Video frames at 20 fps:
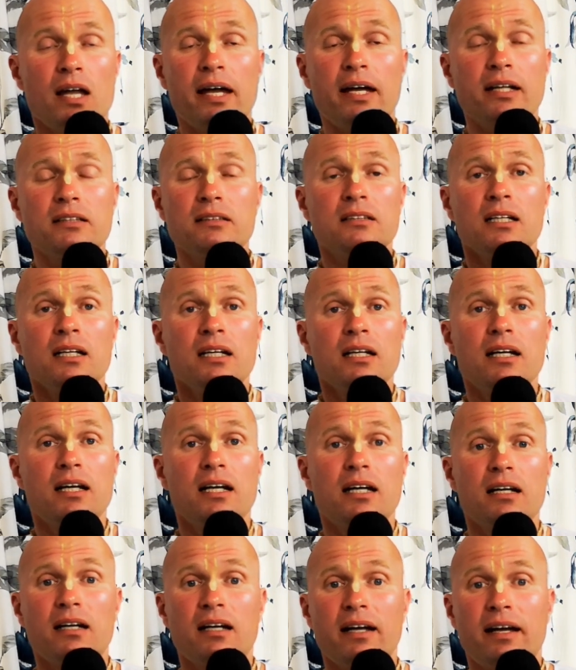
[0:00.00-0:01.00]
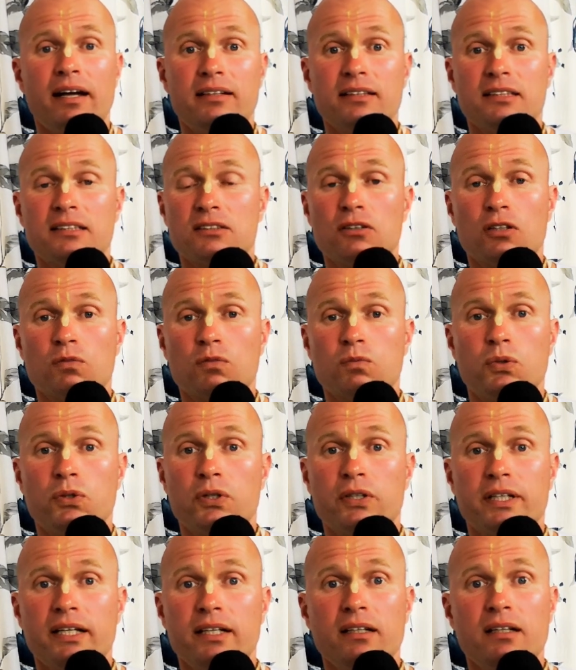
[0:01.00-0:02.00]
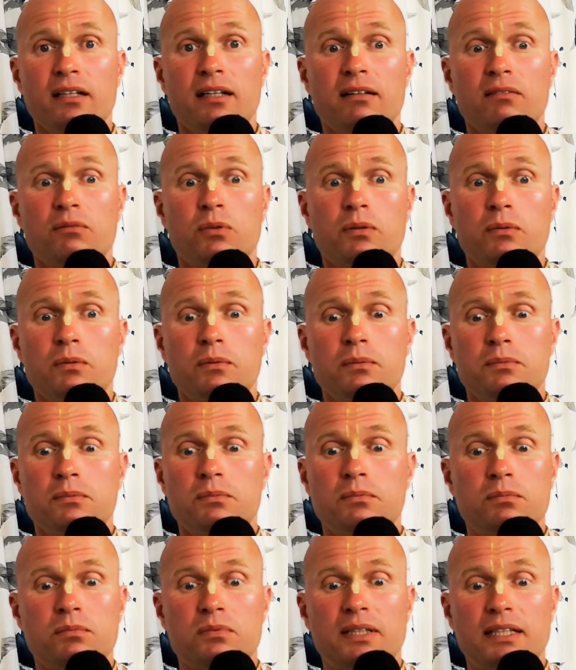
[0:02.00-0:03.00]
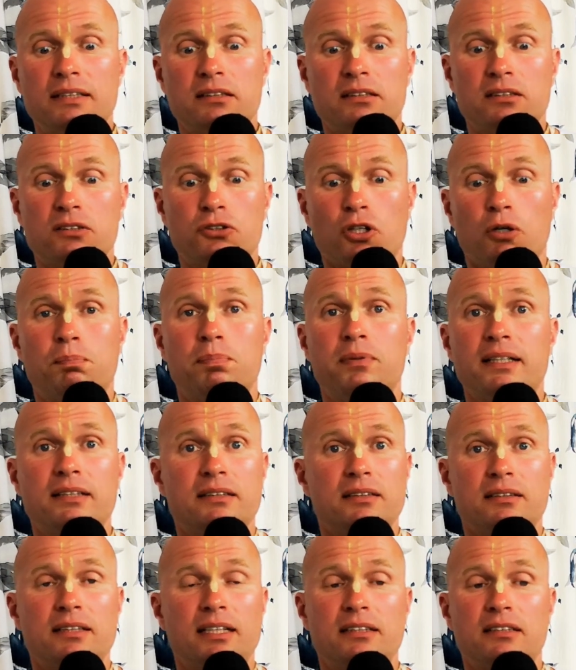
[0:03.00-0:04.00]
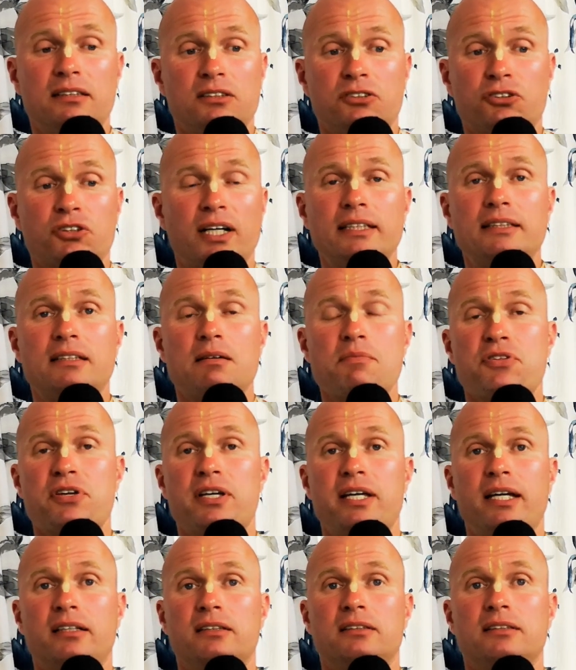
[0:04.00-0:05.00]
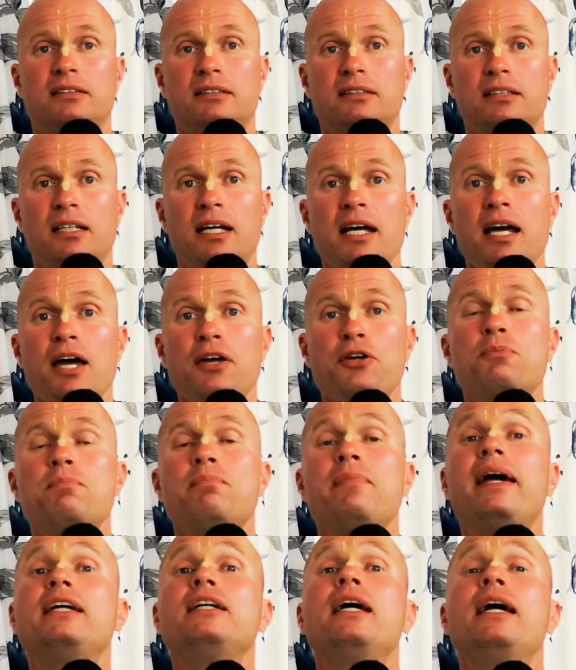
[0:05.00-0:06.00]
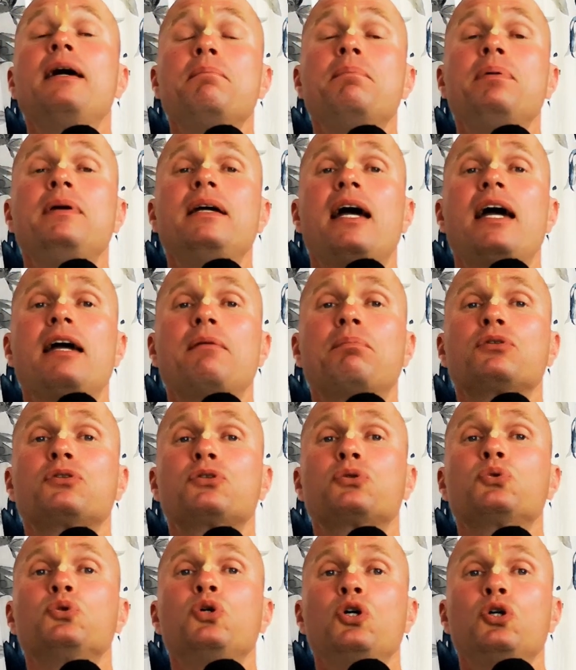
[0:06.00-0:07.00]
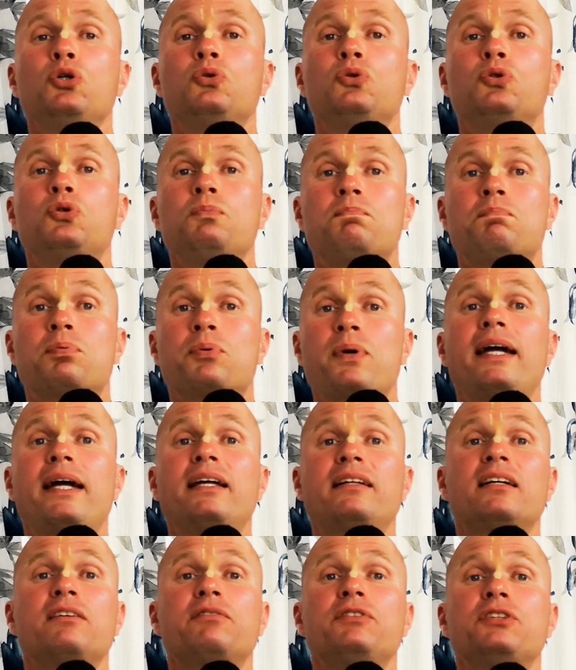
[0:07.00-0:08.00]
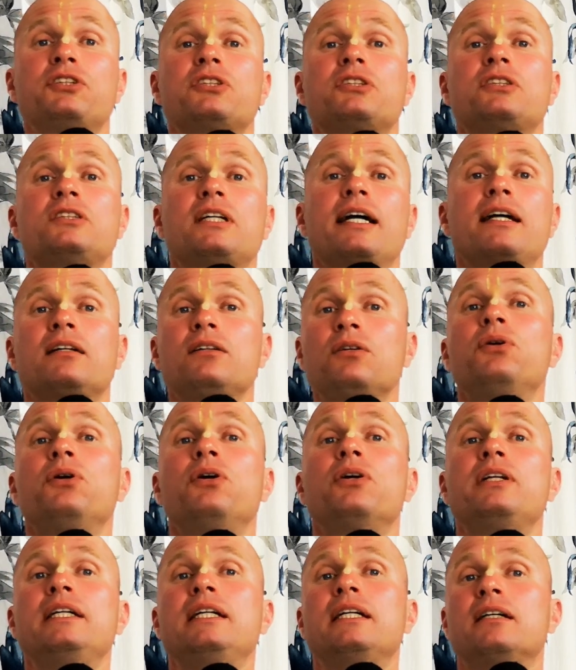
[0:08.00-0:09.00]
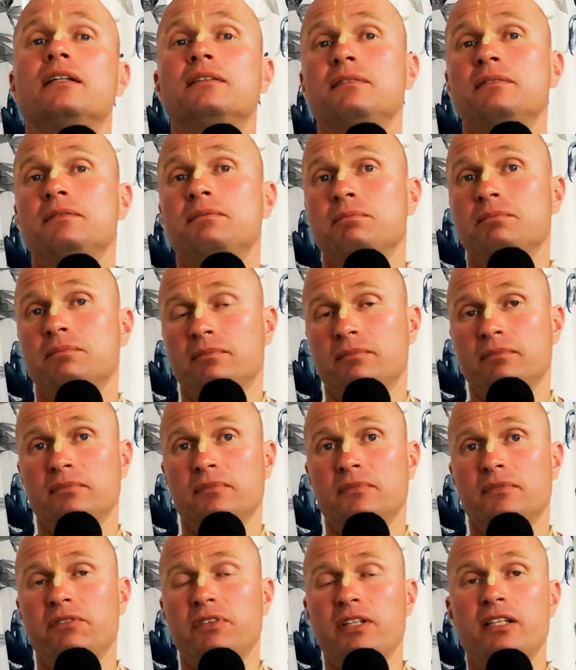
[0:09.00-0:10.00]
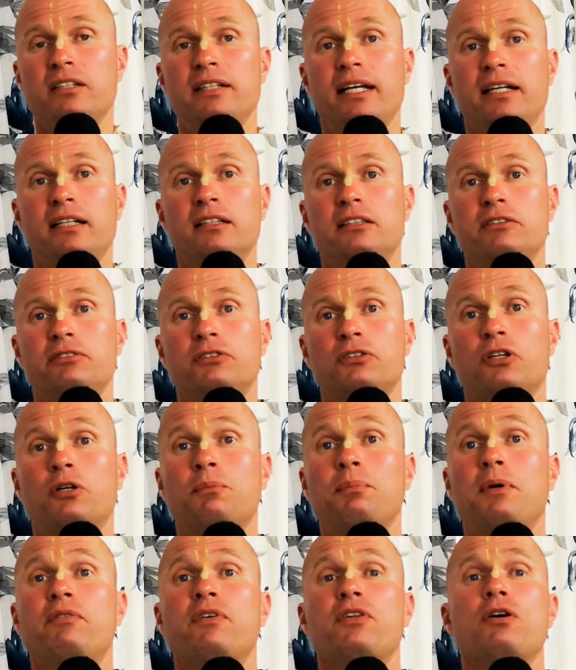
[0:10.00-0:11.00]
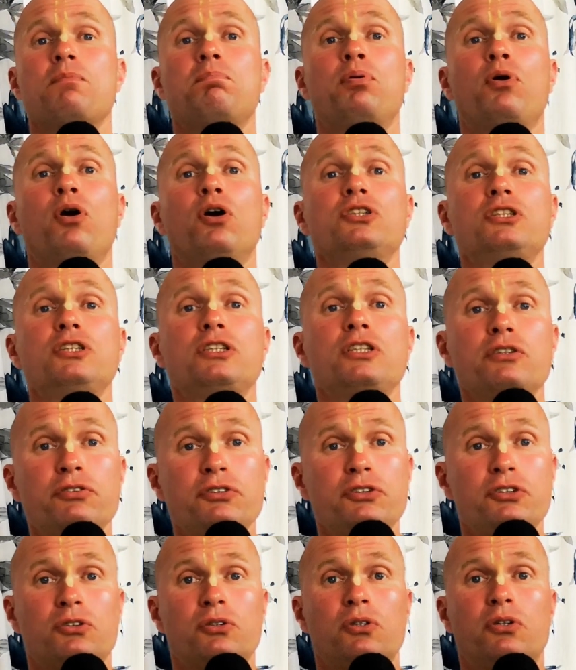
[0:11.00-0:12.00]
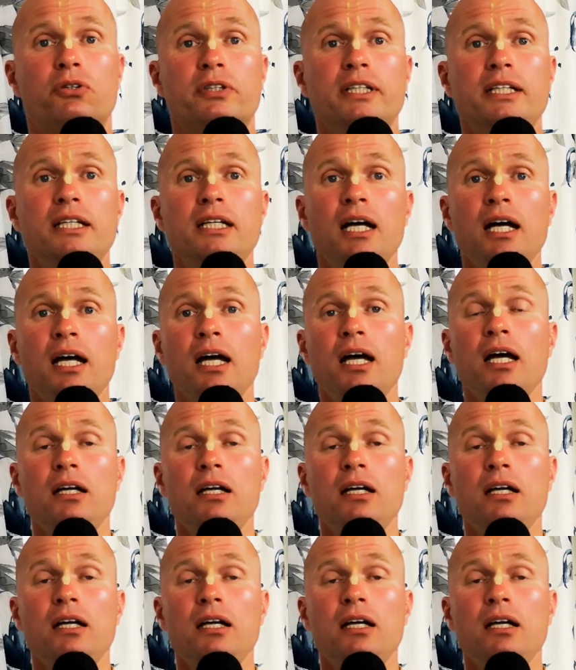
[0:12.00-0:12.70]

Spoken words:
And it's not working, and let's stop. Let's try something else. You may be able to break that vicious cycle earlier with a negative story, but with a positive story,